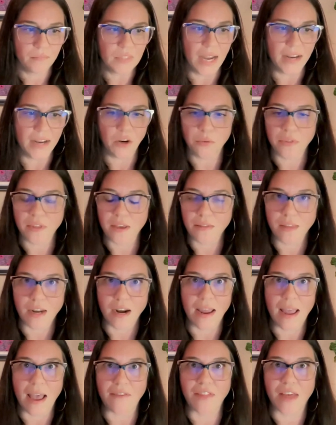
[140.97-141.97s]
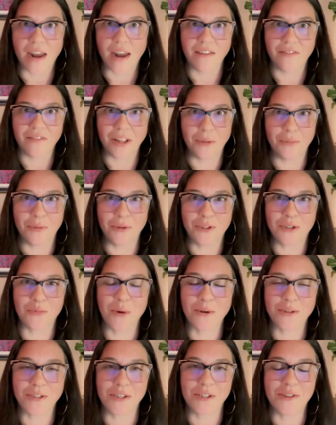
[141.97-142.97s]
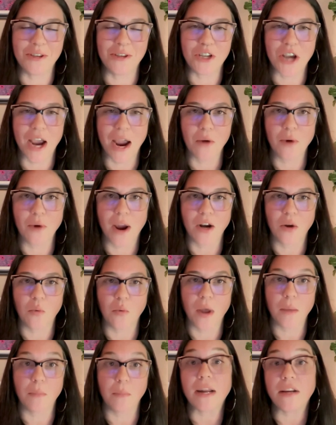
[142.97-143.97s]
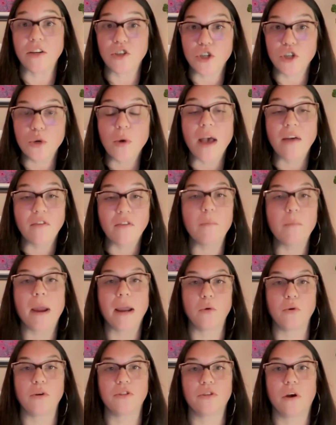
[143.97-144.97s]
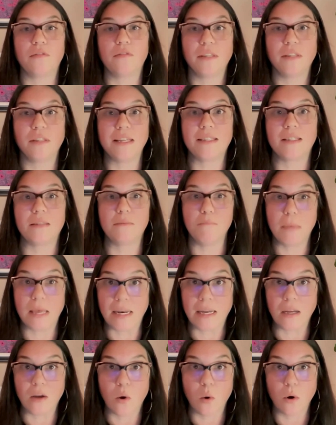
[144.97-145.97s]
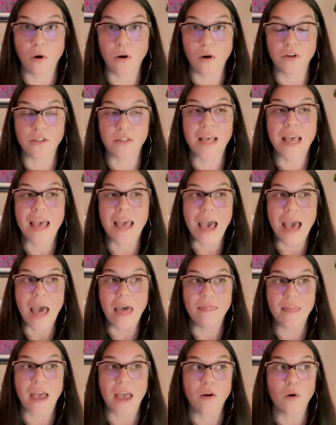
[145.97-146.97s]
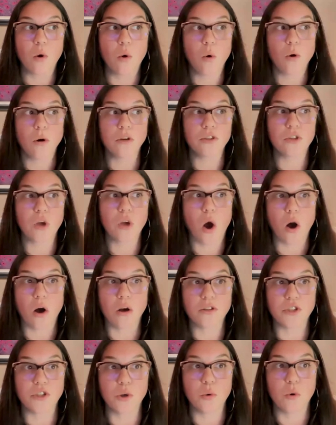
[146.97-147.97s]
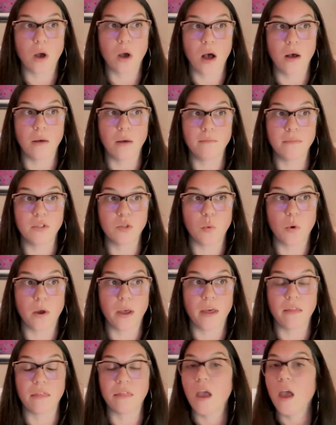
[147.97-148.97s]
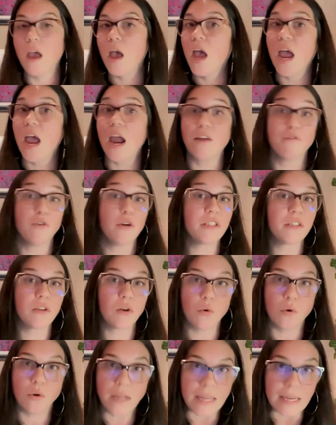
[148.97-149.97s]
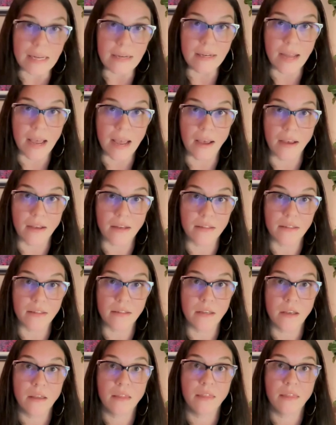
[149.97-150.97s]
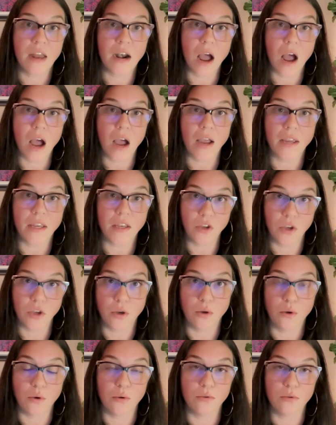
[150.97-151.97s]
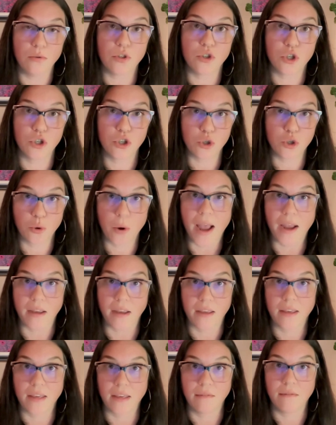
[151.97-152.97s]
I don't think that I have that available to post in the chat right away, but I do have a Microsoft List mini course. And that course also comes with every single index that I use to track